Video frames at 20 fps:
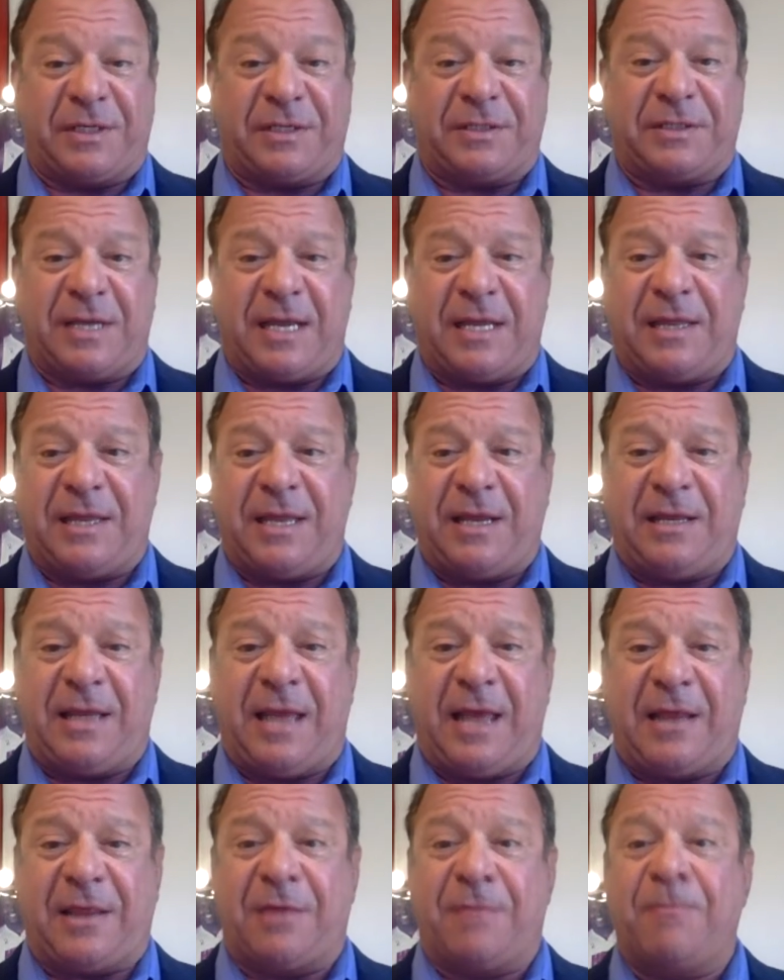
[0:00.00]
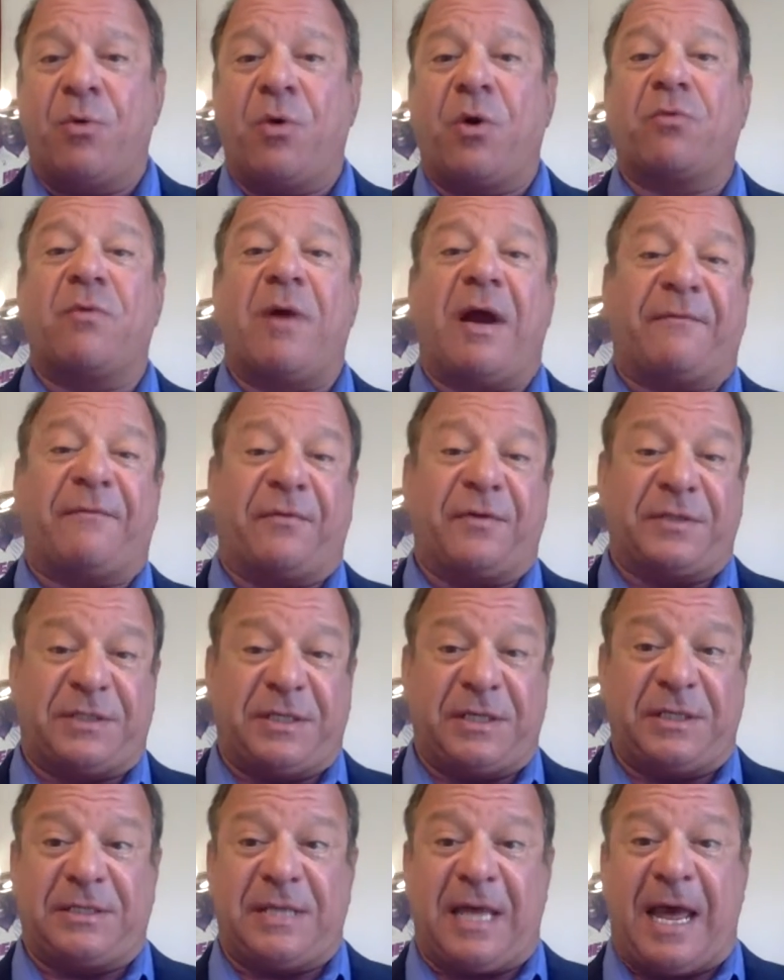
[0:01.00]
And I think that the more
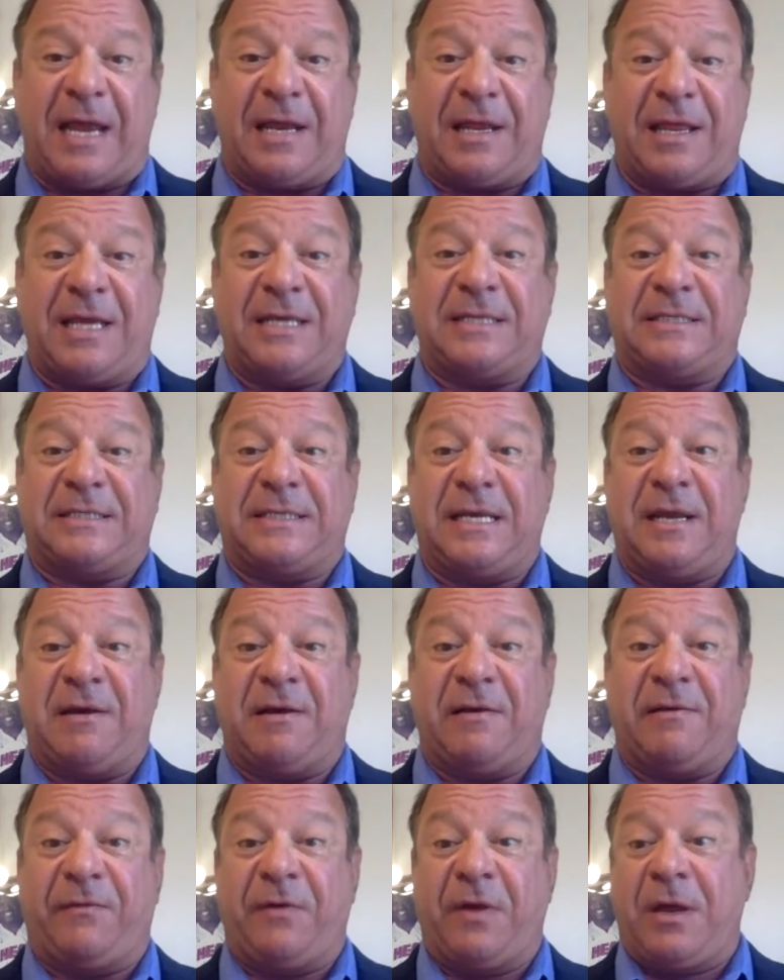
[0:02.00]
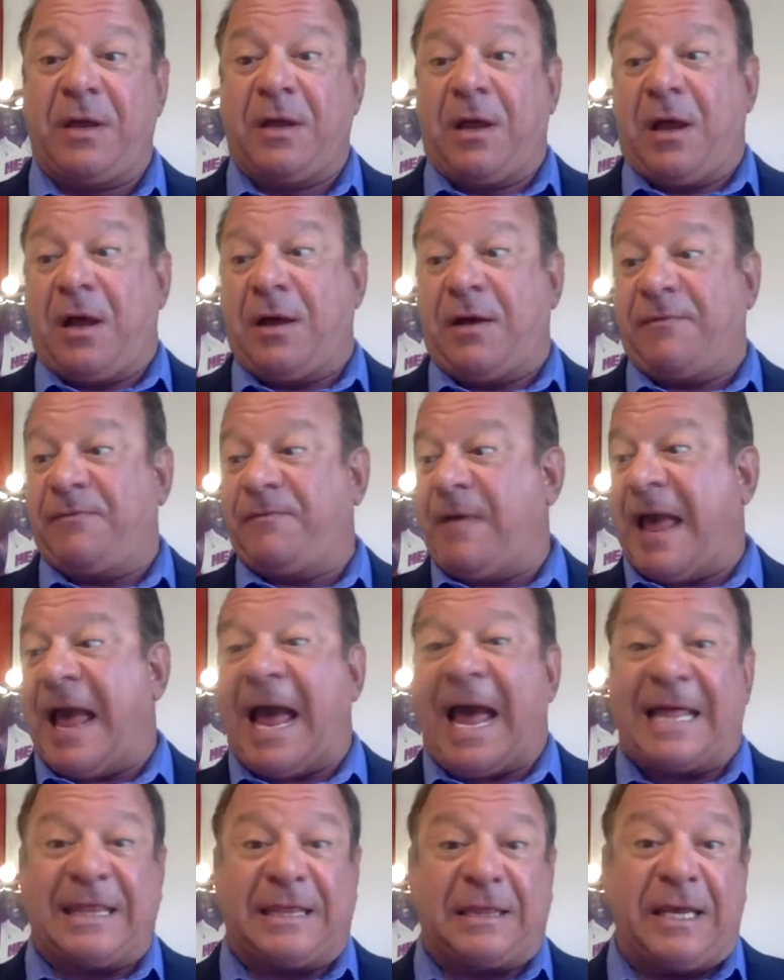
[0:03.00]
references that they see of
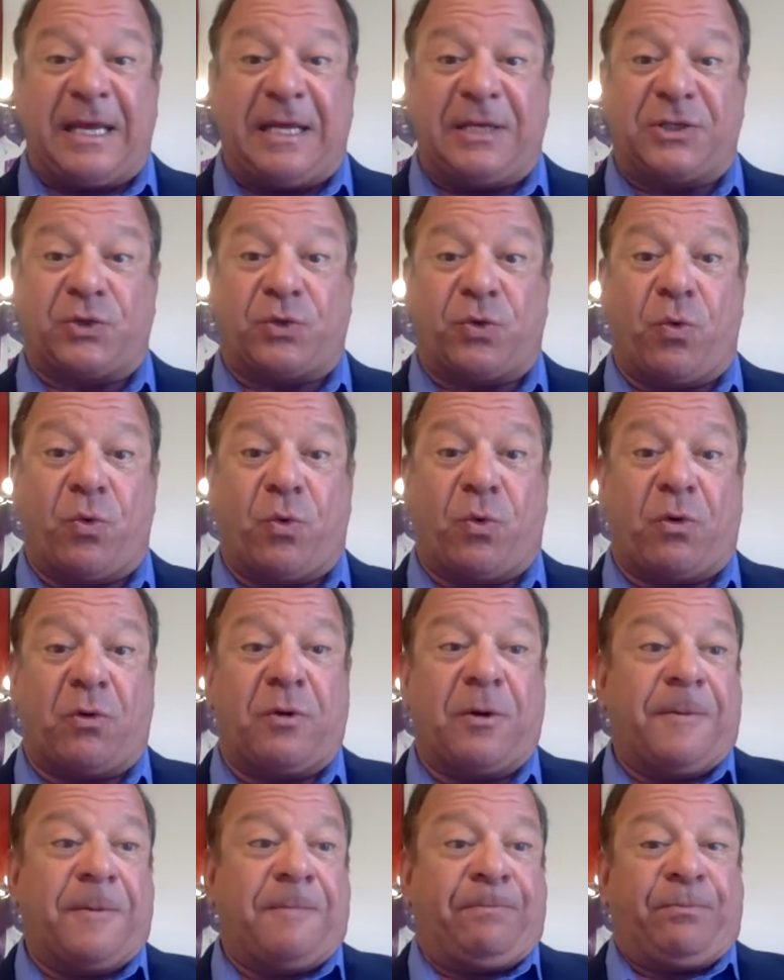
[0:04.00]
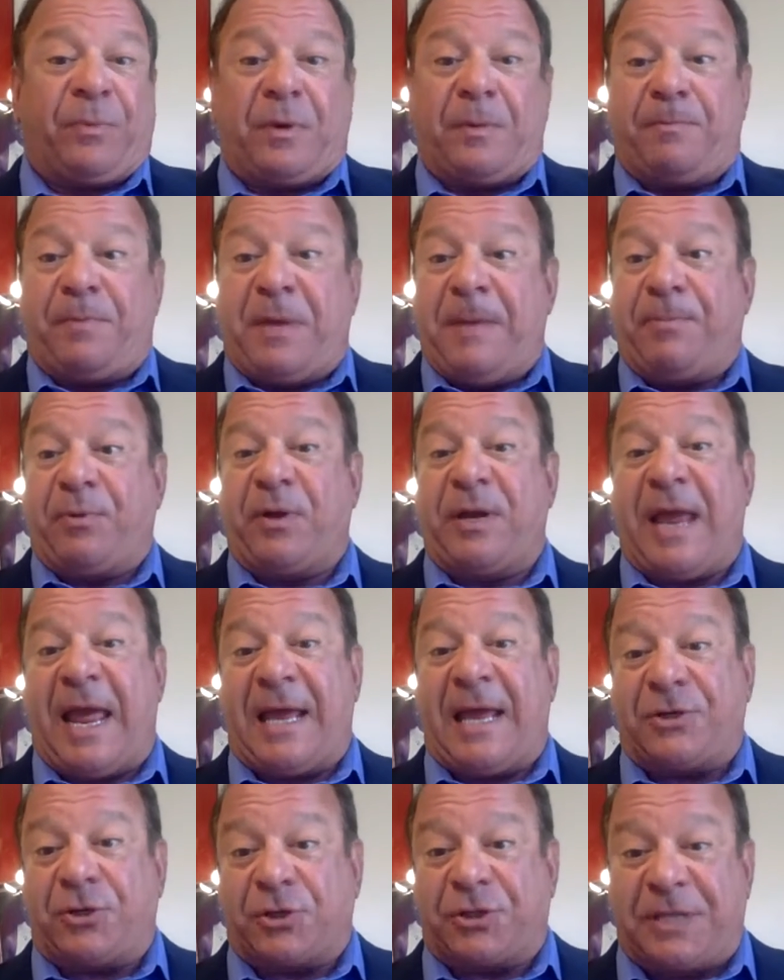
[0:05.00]
athletes or people in
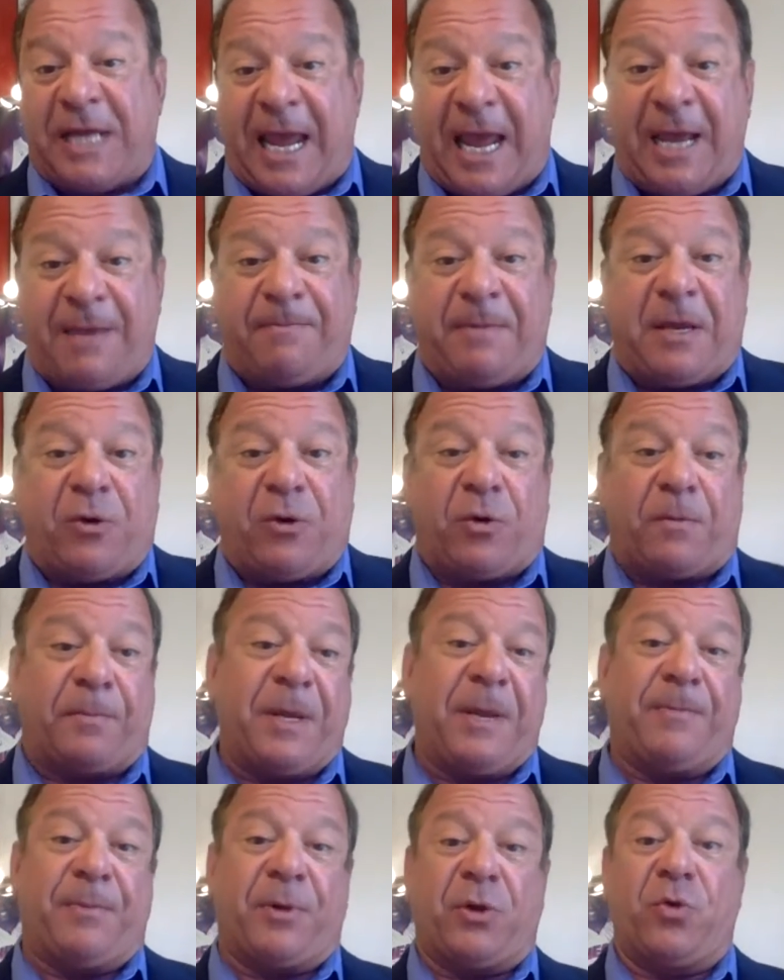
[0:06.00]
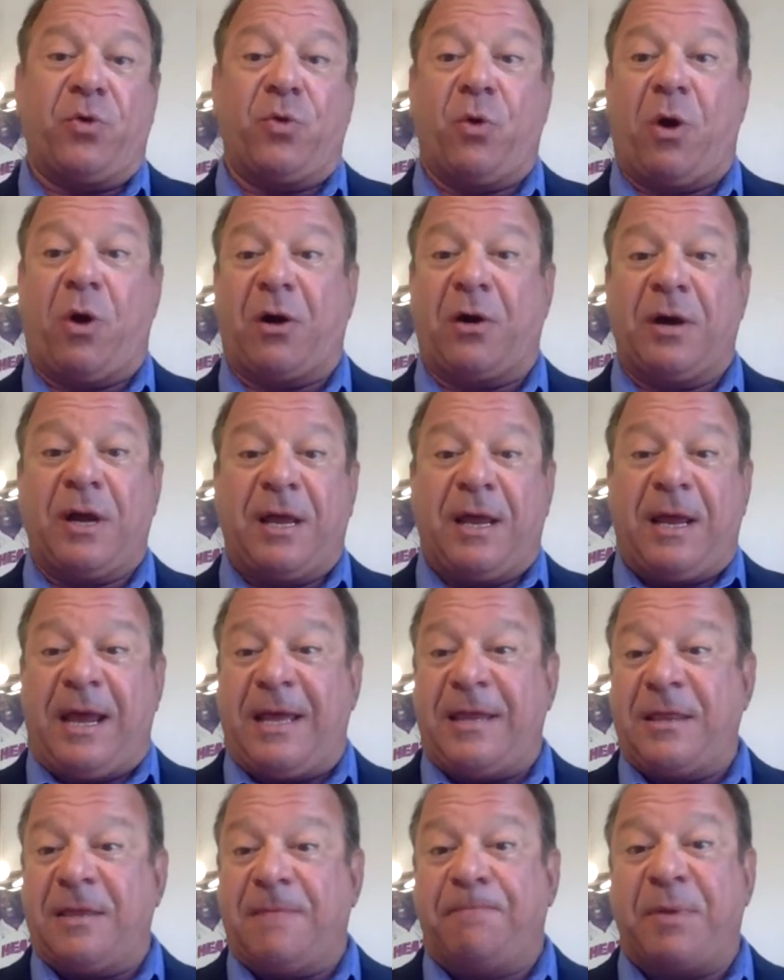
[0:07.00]
entertainment or people who are
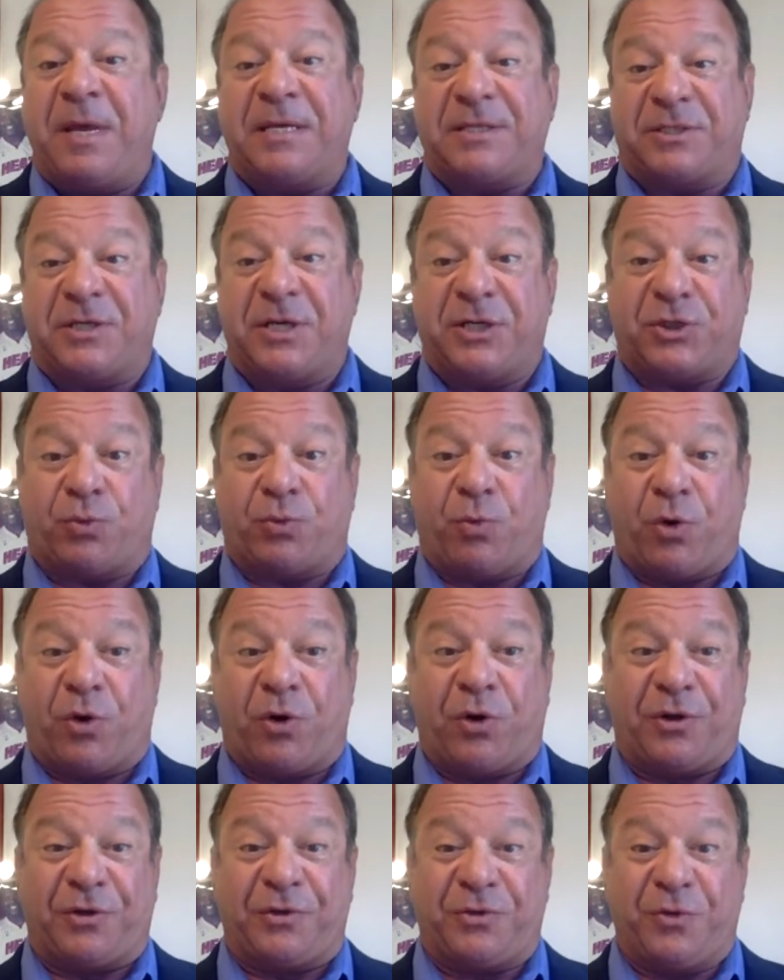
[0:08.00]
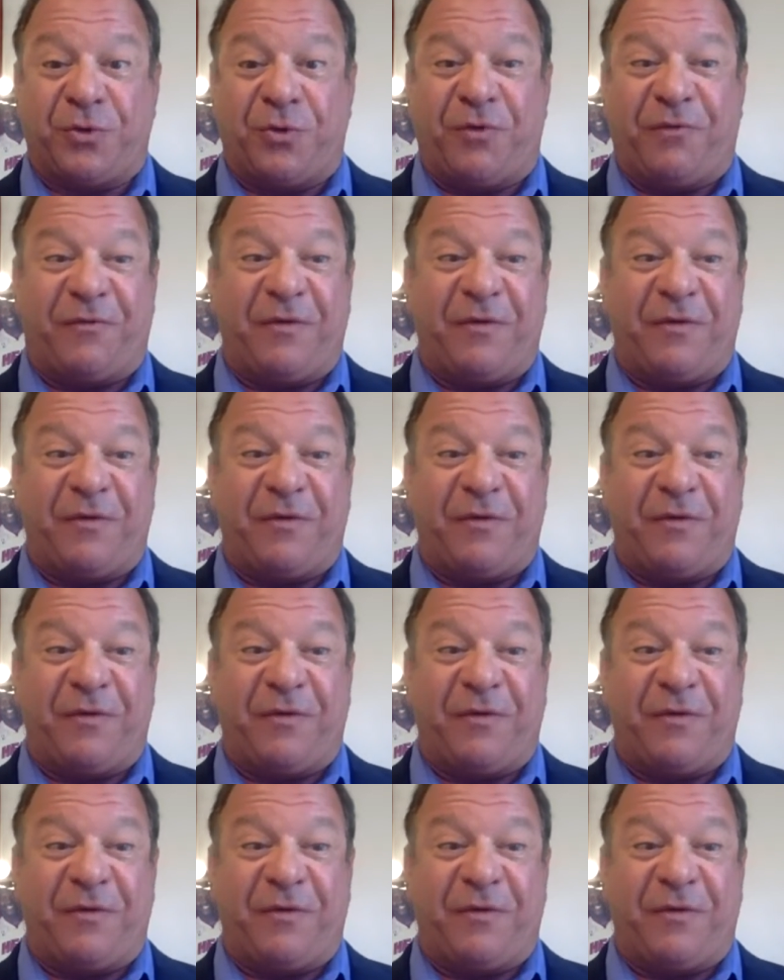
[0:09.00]
in the business world who